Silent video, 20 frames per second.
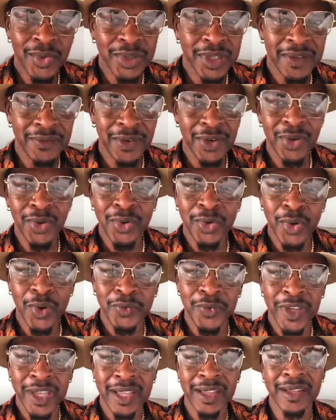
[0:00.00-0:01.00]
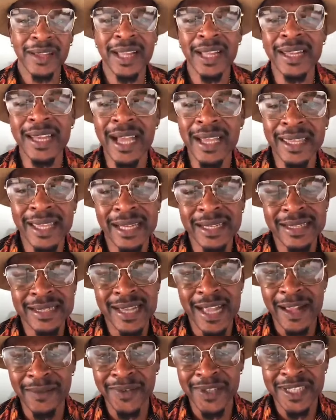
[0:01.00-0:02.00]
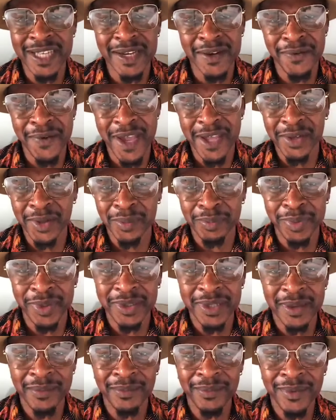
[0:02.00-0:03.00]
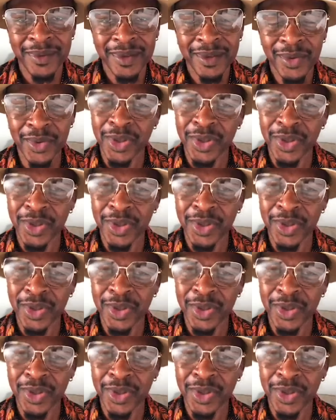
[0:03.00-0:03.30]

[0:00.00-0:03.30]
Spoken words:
Couldn't even look around to get like the ackee and the saltfish and the fried dumpling them.